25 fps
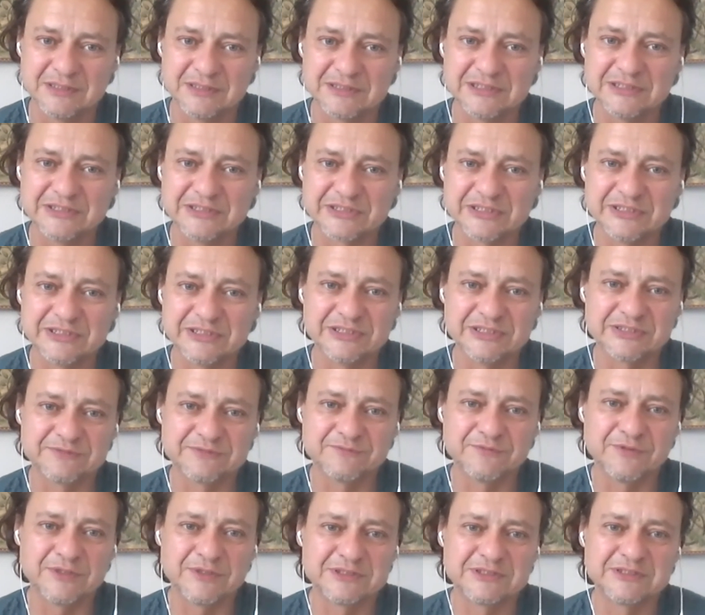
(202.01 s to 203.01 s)
This is
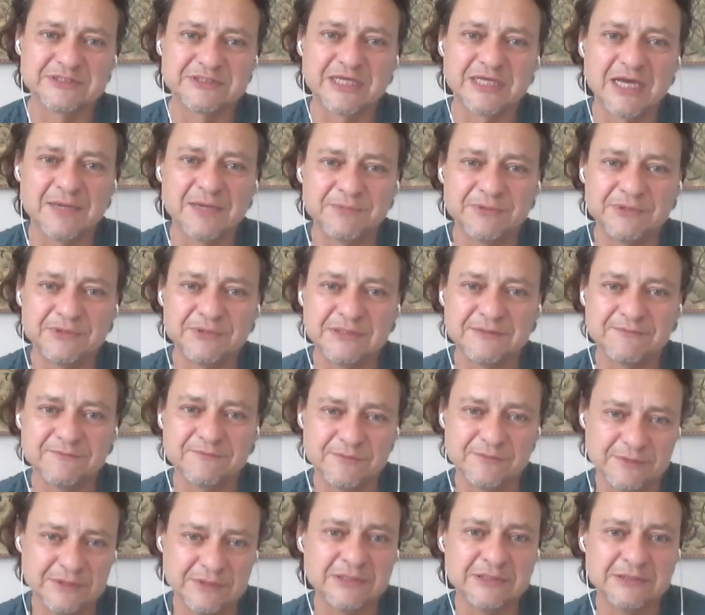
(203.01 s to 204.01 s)
what's
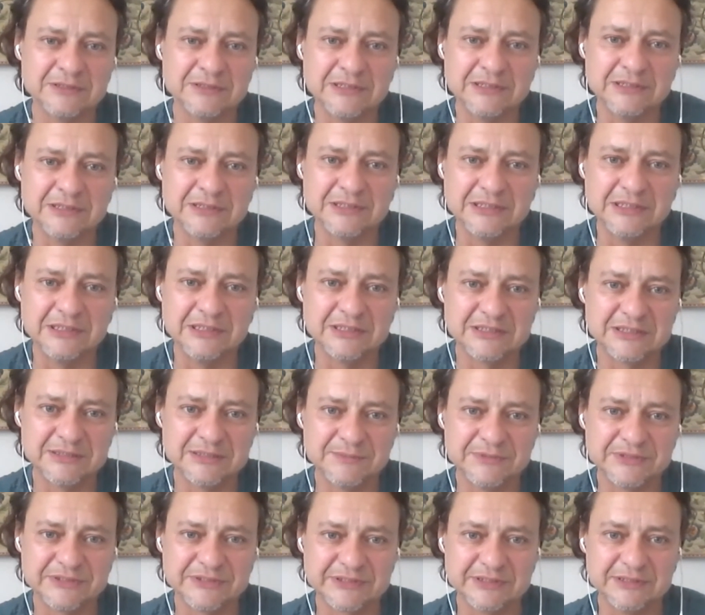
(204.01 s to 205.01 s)
happening in the
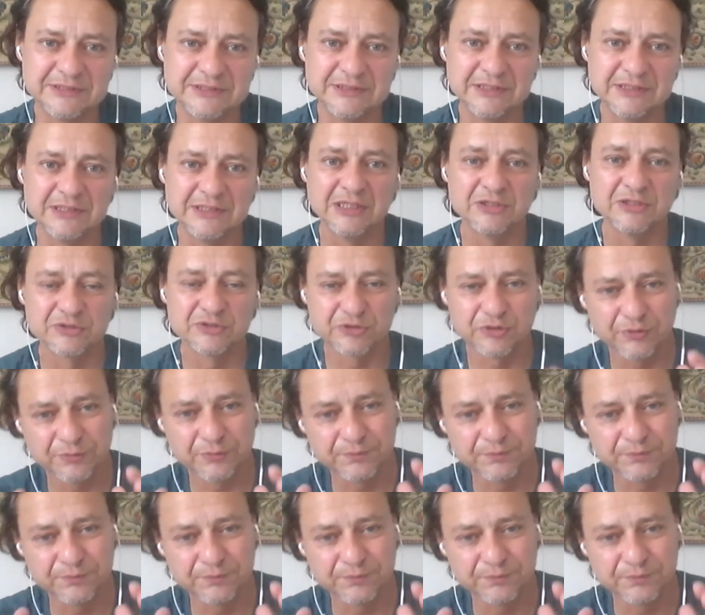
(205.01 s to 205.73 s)
intimacy. So